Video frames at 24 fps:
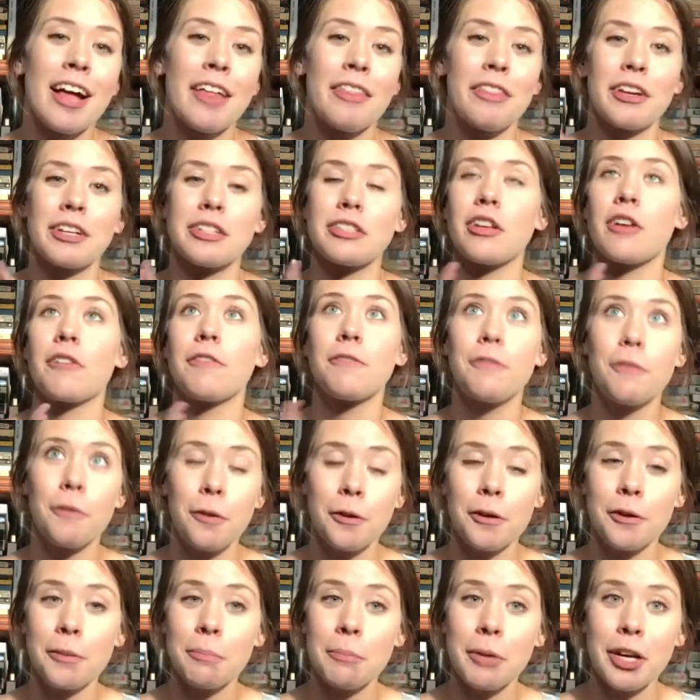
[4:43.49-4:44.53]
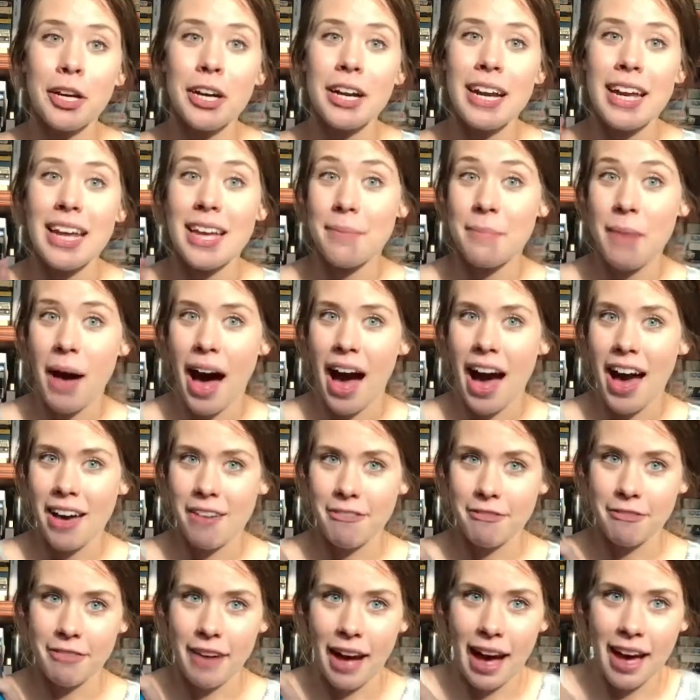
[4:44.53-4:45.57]
There's a former
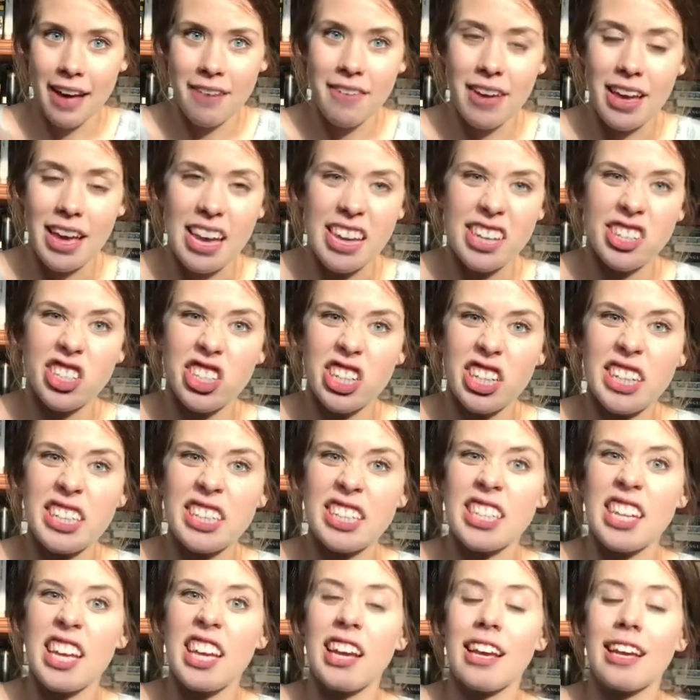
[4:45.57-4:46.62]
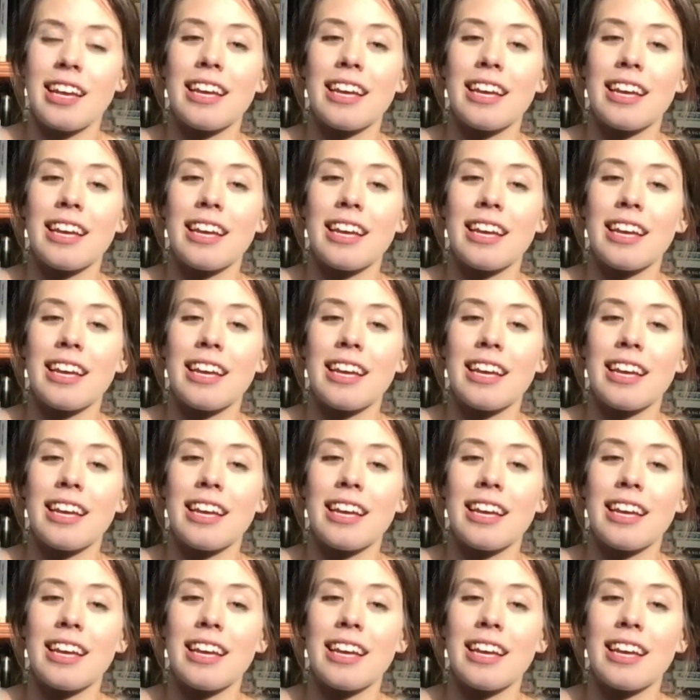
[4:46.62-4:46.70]
MI5 agent,